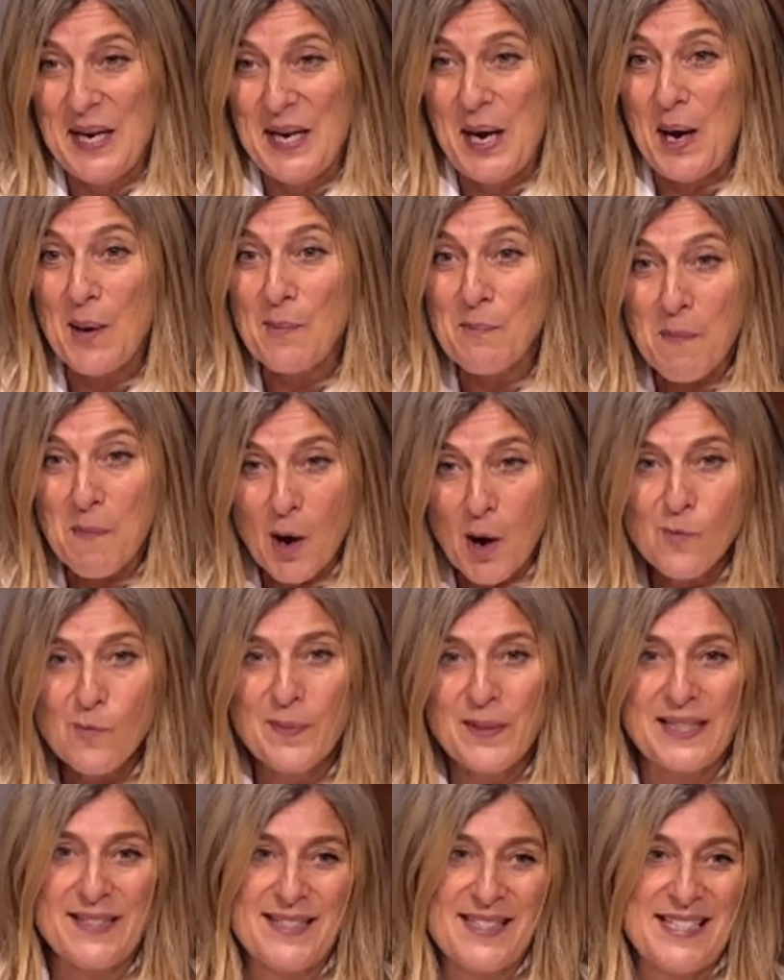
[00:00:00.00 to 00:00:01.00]
a
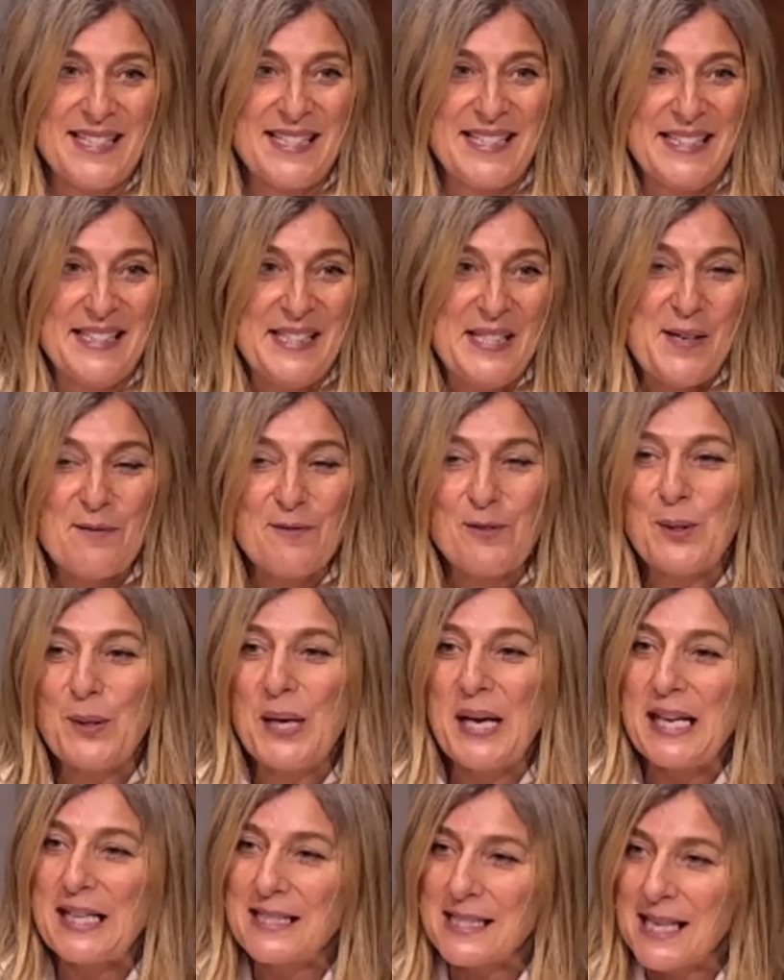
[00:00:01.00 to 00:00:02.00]
moment for
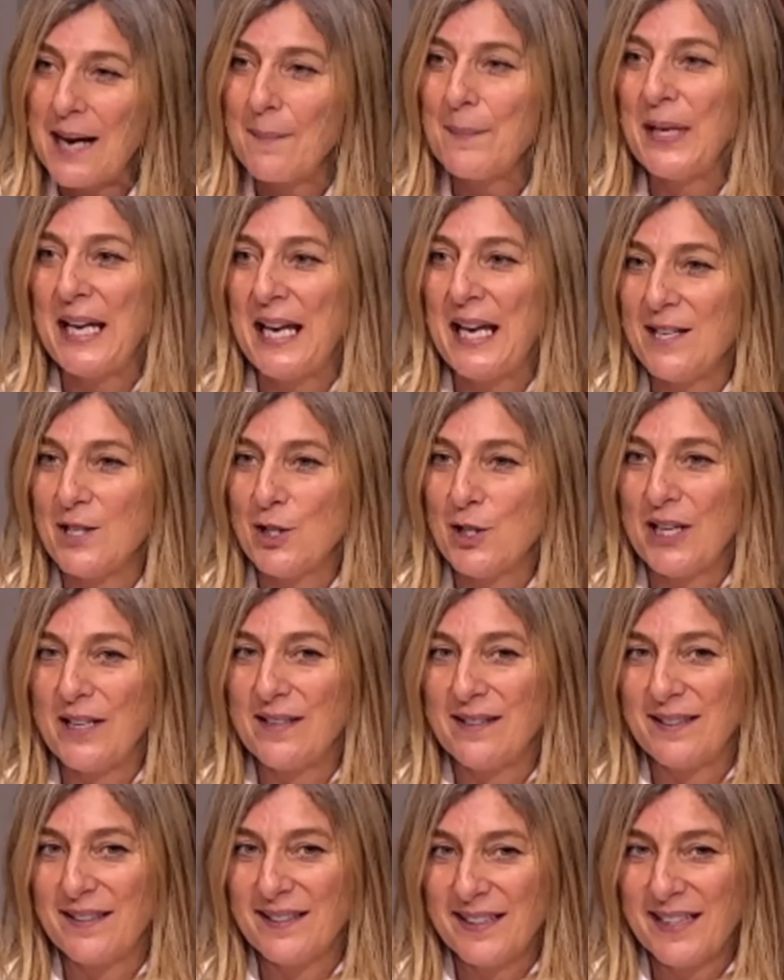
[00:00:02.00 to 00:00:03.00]

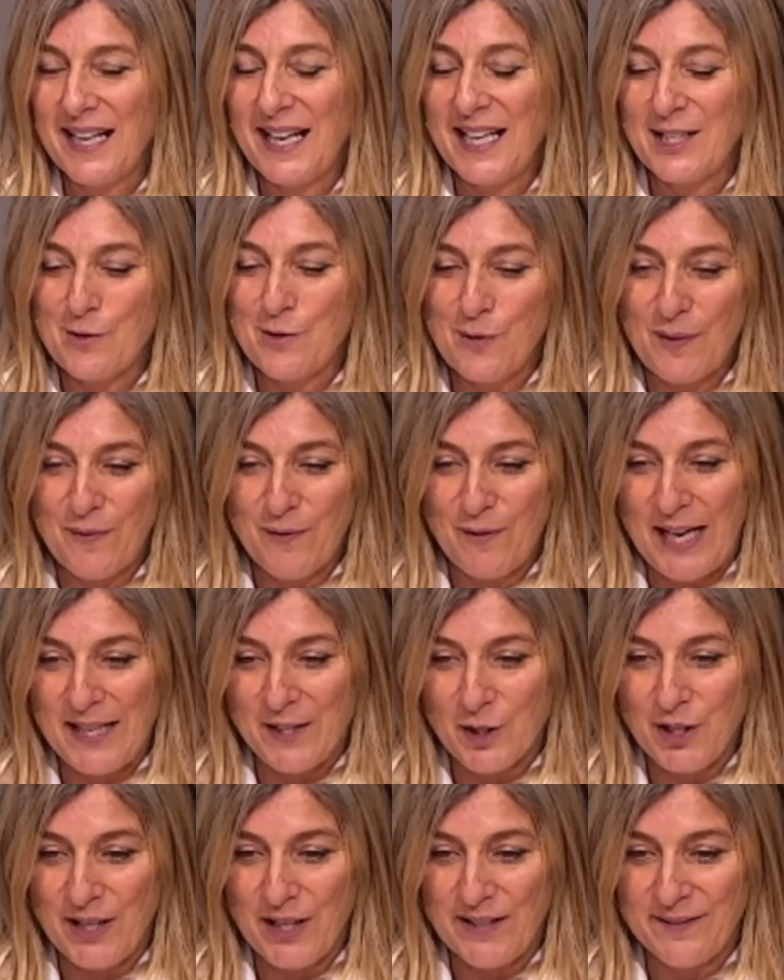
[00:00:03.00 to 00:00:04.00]
examination and
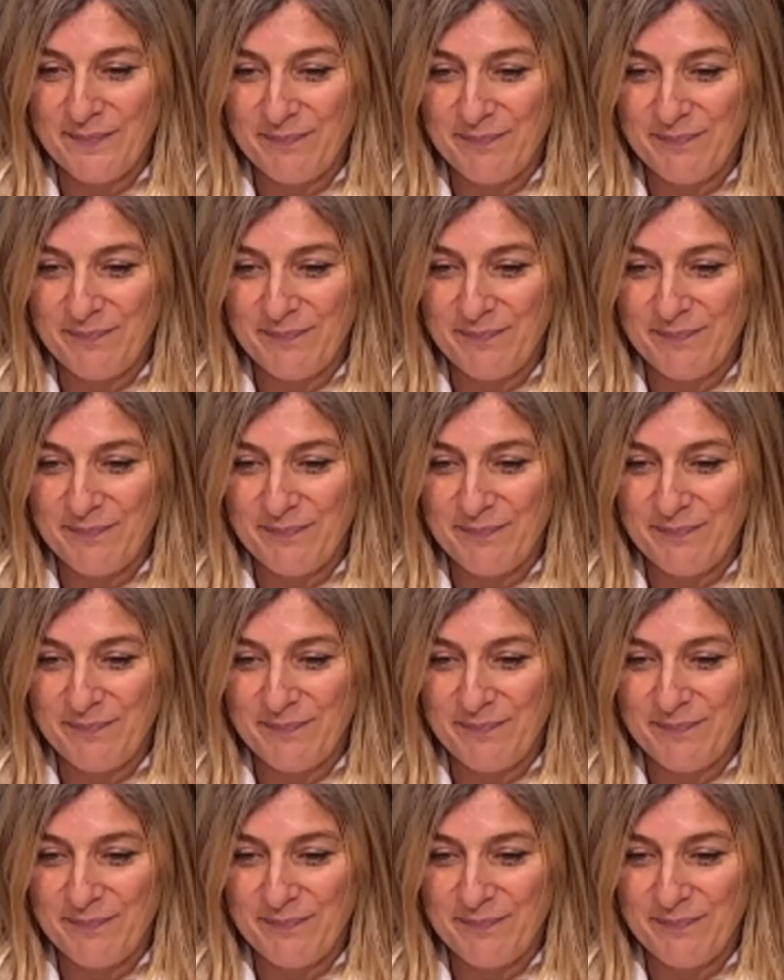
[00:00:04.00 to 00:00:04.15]
reflection.